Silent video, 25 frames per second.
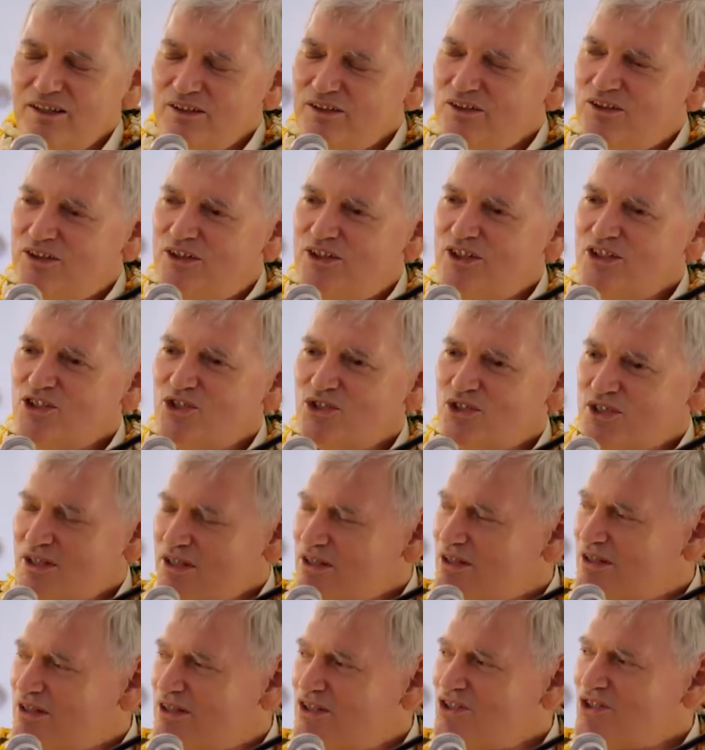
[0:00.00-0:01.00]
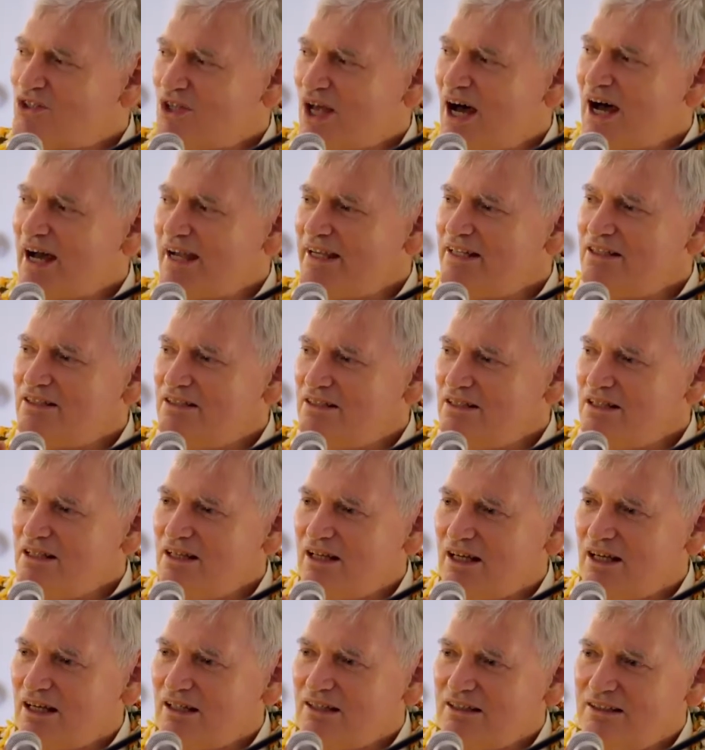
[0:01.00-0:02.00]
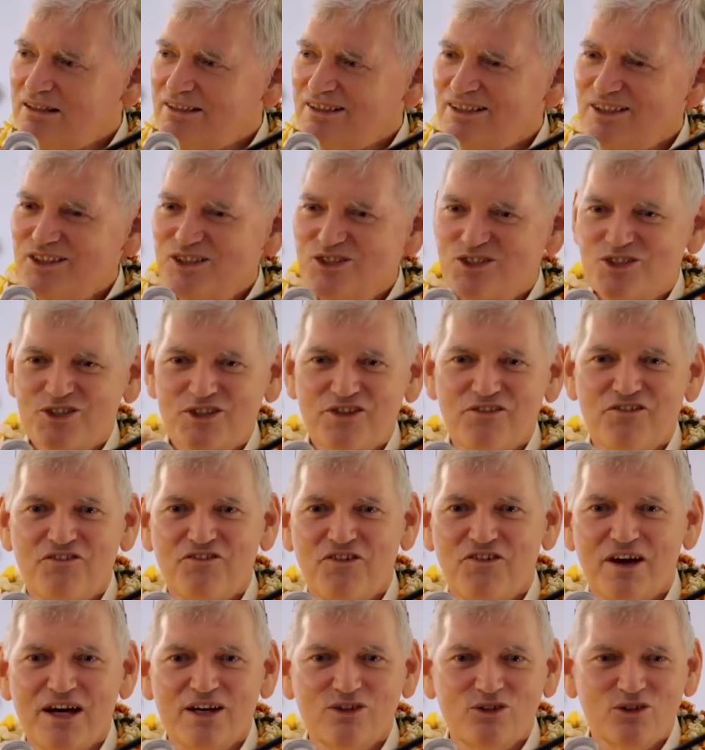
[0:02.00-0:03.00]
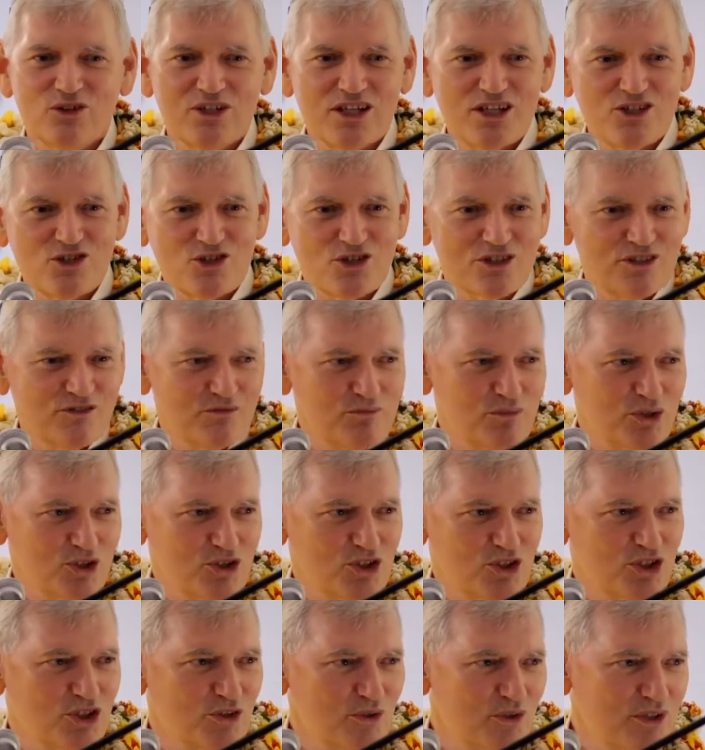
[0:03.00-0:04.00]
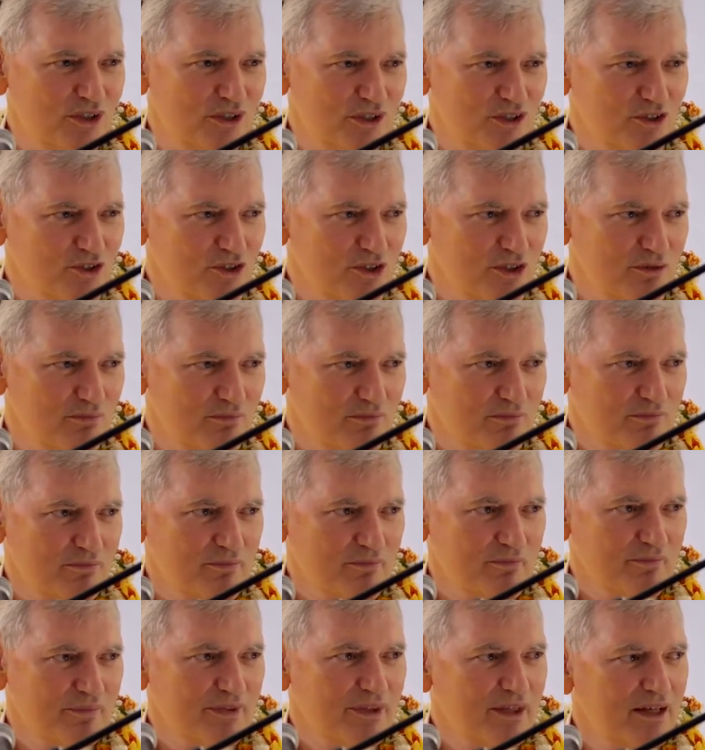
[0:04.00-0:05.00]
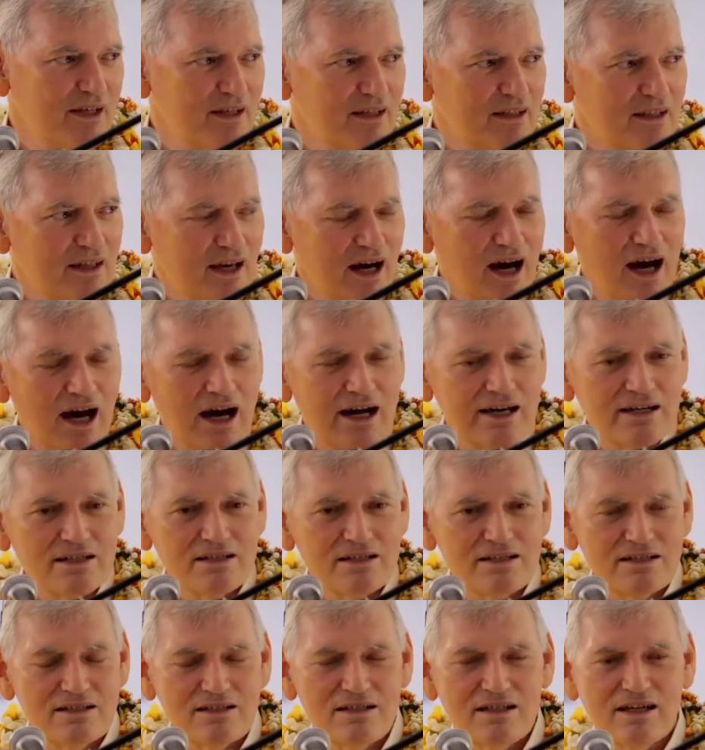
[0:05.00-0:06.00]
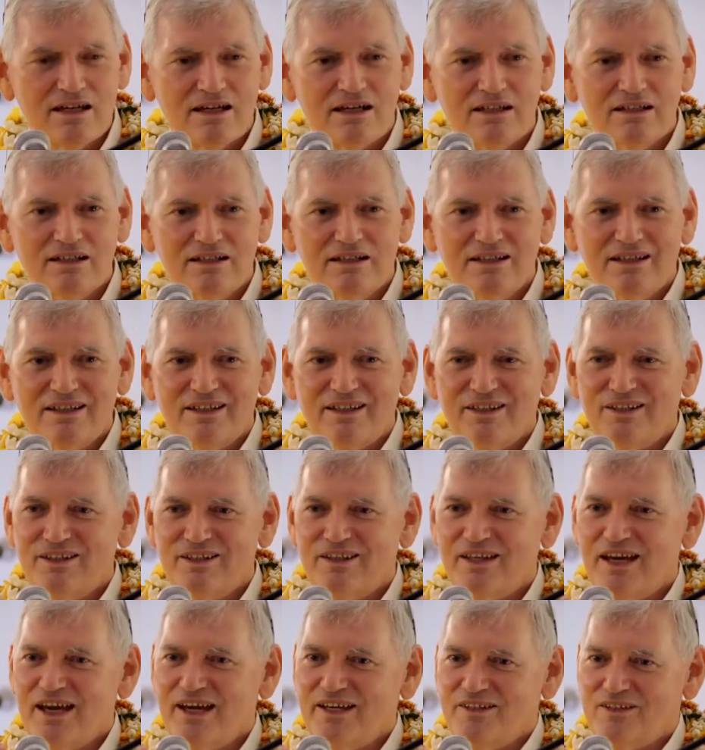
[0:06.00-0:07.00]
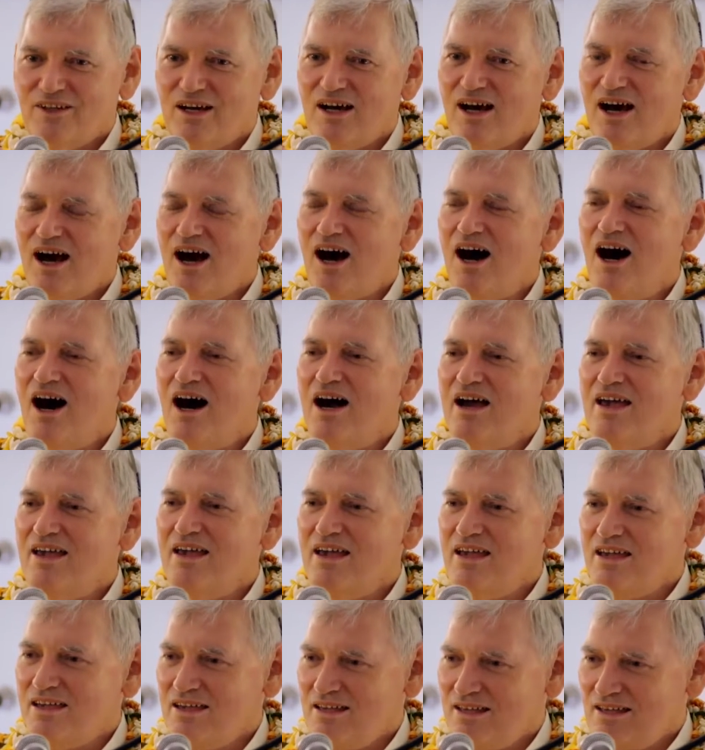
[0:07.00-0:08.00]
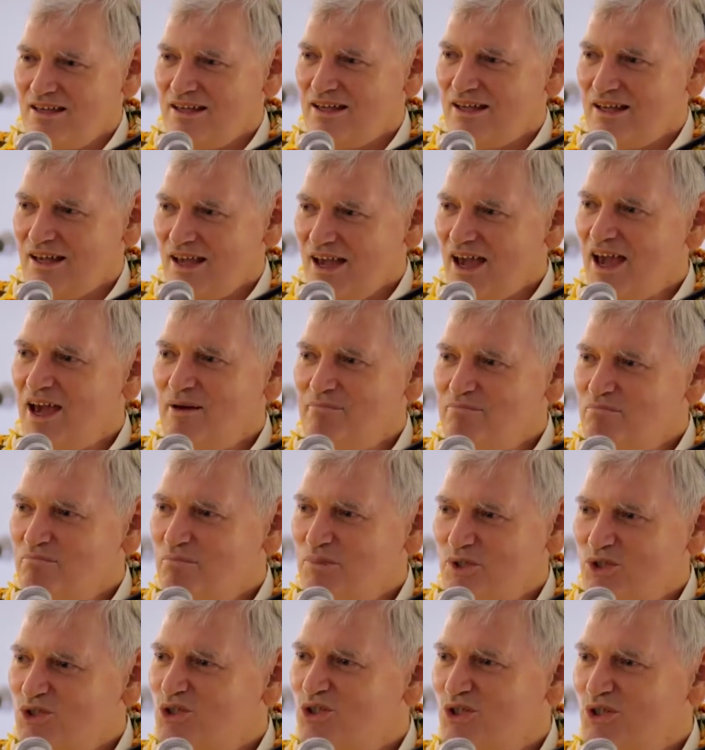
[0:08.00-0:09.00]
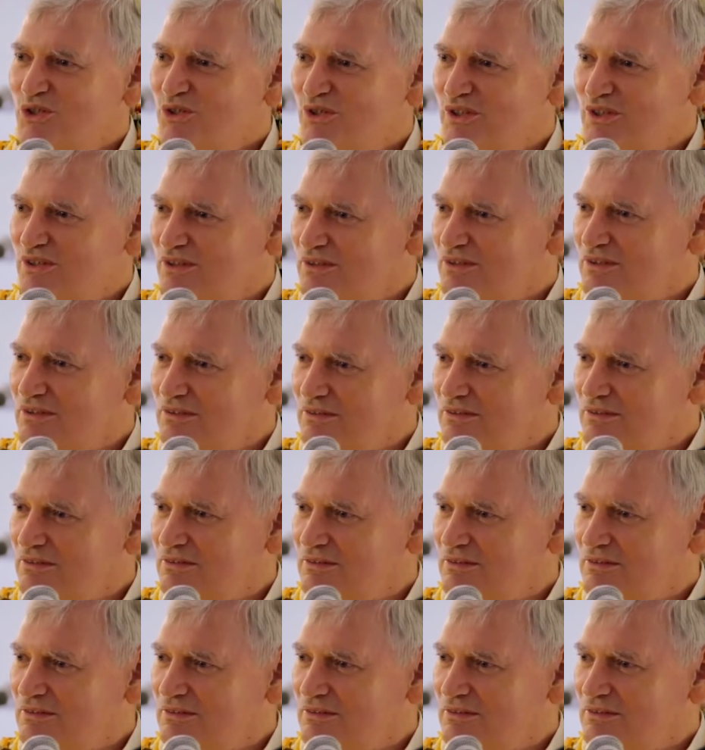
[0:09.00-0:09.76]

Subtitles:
This idea is the foundation of materialism. The idea that I am material.